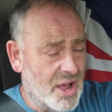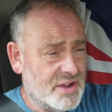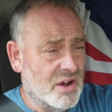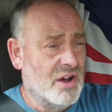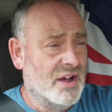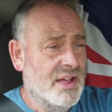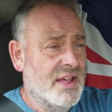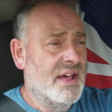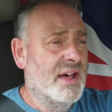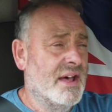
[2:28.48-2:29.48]
I got
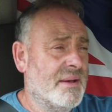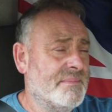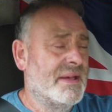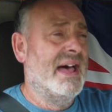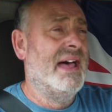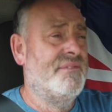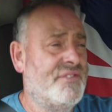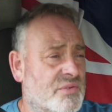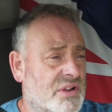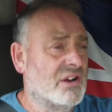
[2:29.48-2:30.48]
um,
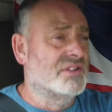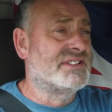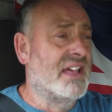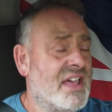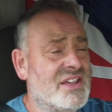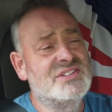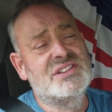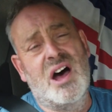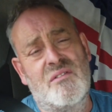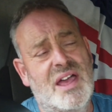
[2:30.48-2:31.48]
Hatfield to Gloucester. You
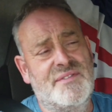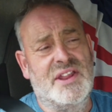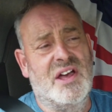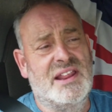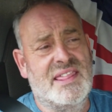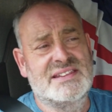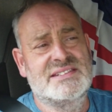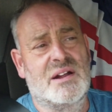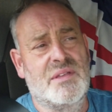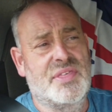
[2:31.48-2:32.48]
start raving early,
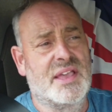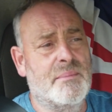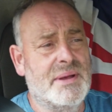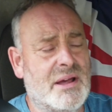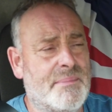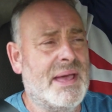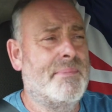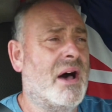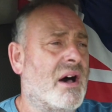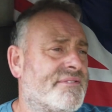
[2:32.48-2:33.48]
that's the only thing. I mean, I'll be
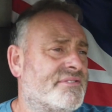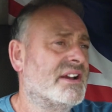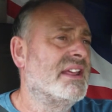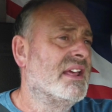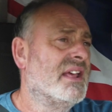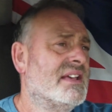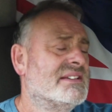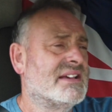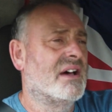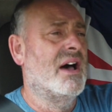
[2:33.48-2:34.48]
up at half
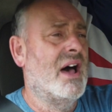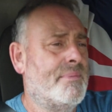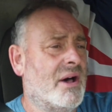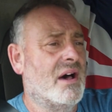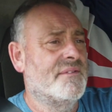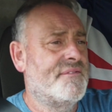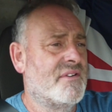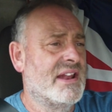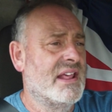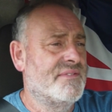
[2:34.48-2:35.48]
three. So up at half
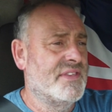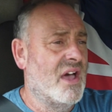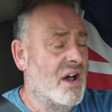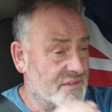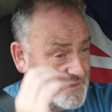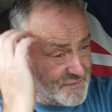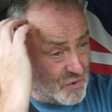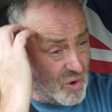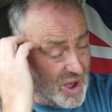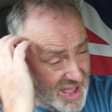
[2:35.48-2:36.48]
three, leave the yard at
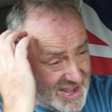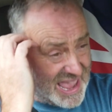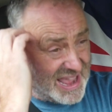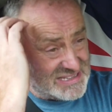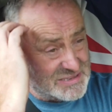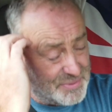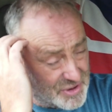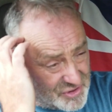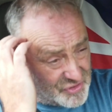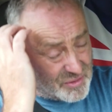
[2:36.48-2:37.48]
four, get into
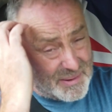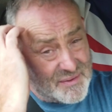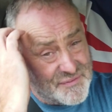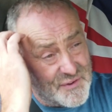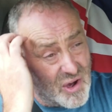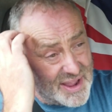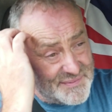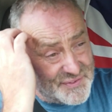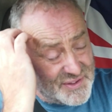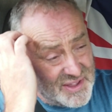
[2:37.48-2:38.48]
Booker's for about
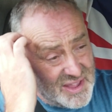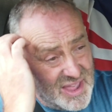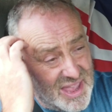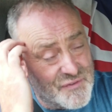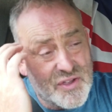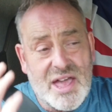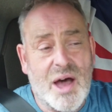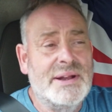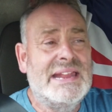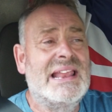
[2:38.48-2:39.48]
five. If you
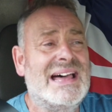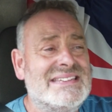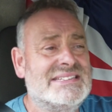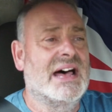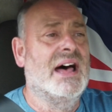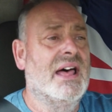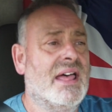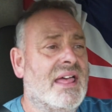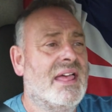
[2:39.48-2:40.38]
go any later,